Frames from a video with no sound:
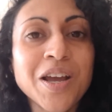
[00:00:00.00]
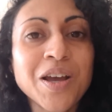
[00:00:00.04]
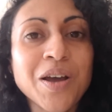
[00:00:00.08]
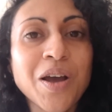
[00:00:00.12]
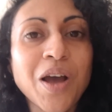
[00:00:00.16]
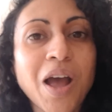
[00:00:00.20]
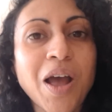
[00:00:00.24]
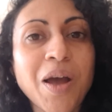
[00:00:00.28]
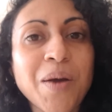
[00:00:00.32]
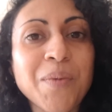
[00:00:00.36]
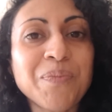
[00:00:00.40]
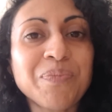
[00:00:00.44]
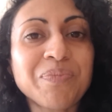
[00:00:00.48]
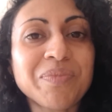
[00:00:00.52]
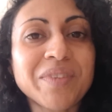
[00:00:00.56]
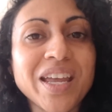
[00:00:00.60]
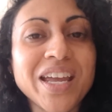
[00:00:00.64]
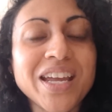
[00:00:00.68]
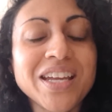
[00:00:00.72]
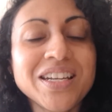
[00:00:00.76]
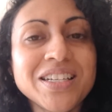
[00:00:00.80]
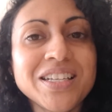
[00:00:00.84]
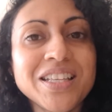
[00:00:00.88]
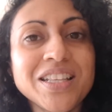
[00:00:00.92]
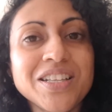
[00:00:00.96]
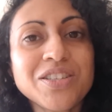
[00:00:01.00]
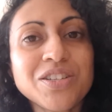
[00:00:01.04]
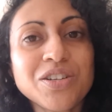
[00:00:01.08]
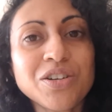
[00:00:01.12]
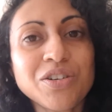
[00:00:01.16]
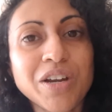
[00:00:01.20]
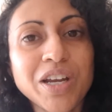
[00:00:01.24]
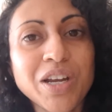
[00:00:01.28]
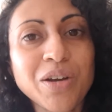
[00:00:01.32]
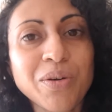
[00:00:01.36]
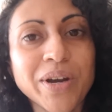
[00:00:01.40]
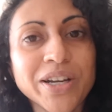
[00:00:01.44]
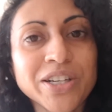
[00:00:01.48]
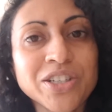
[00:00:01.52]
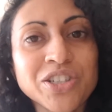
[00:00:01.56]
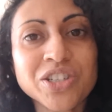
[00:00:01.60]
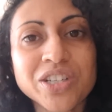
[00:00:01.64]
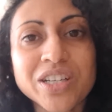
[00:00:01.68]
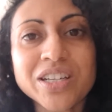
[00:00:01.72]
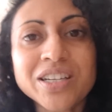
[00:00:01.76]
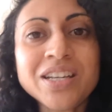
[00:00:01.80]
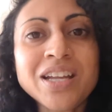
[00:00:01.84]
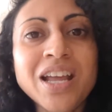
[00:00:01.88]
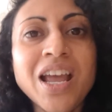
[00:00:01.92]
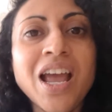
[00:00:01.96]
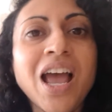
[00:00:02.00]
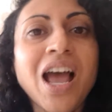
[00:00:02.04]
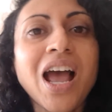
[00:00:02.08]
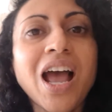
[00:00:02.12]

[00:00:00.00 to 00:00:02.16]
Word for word: Um, Andy, that's a great question.